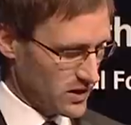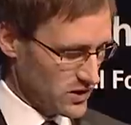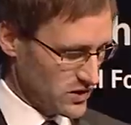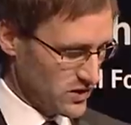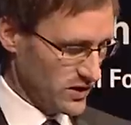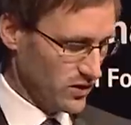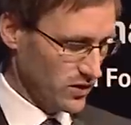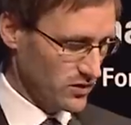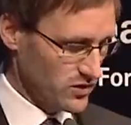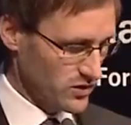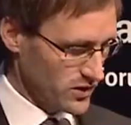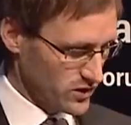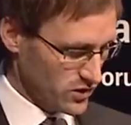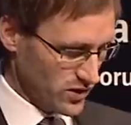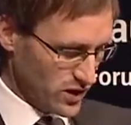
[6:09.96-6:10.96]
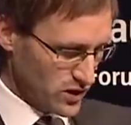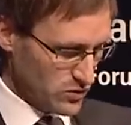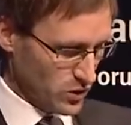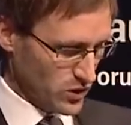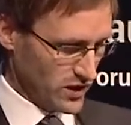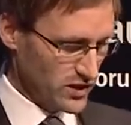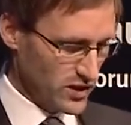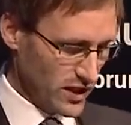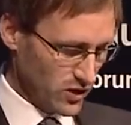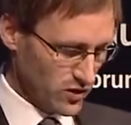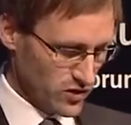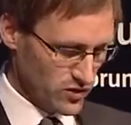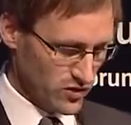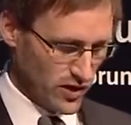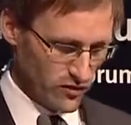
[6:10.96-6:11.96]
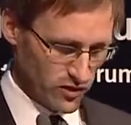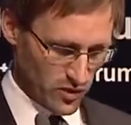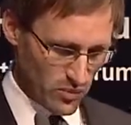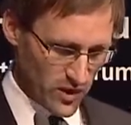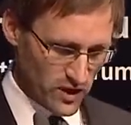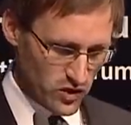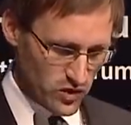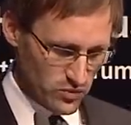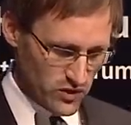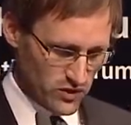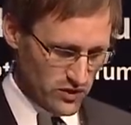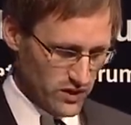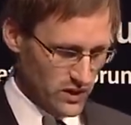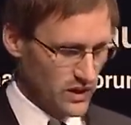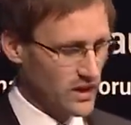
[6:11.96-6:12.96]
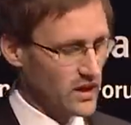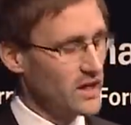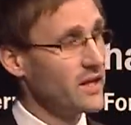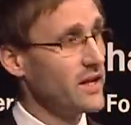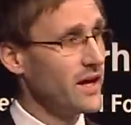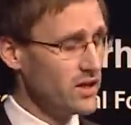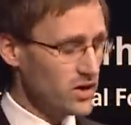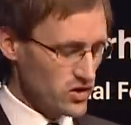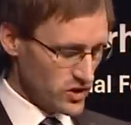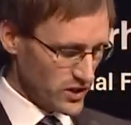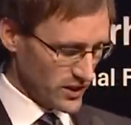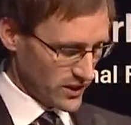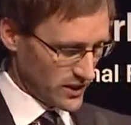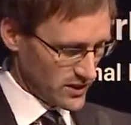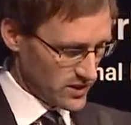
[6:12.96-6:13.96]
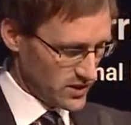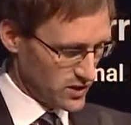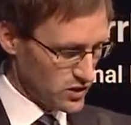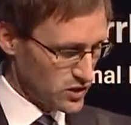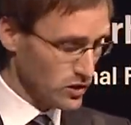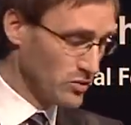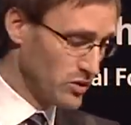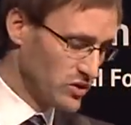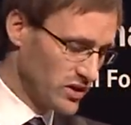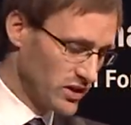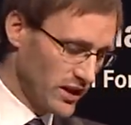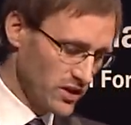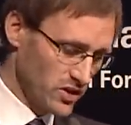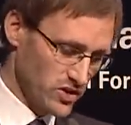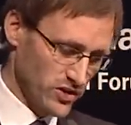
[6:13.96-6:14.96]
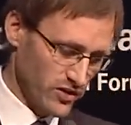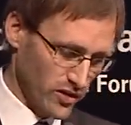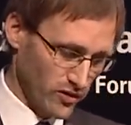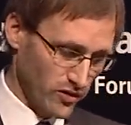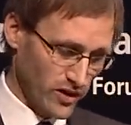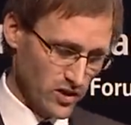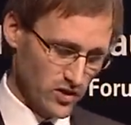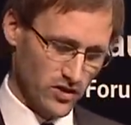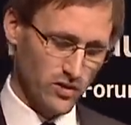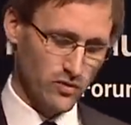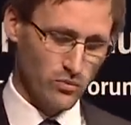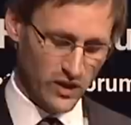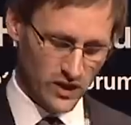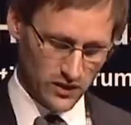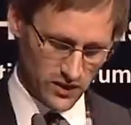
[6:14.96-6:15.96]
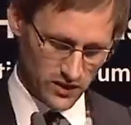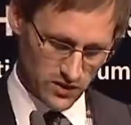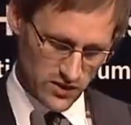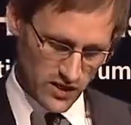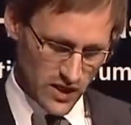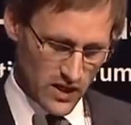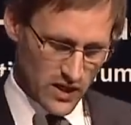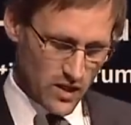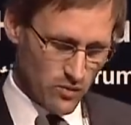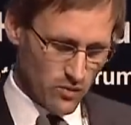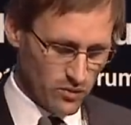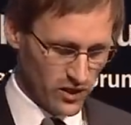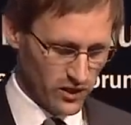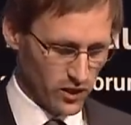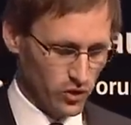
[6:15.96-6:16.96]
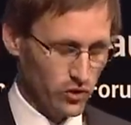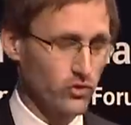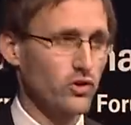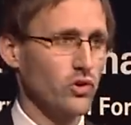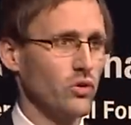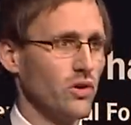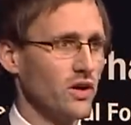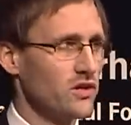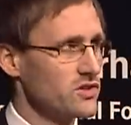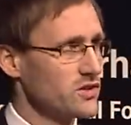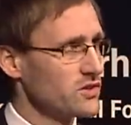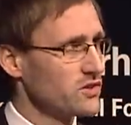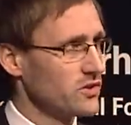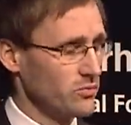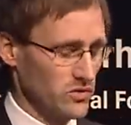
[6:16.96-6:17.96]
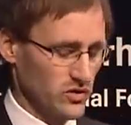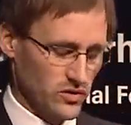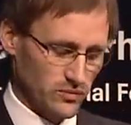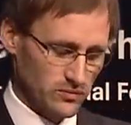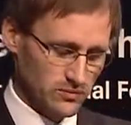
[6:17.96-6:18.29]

is the answer. In transport, intelligent traffic management. In energy, it's distributed energy generation in buildings, building control systems.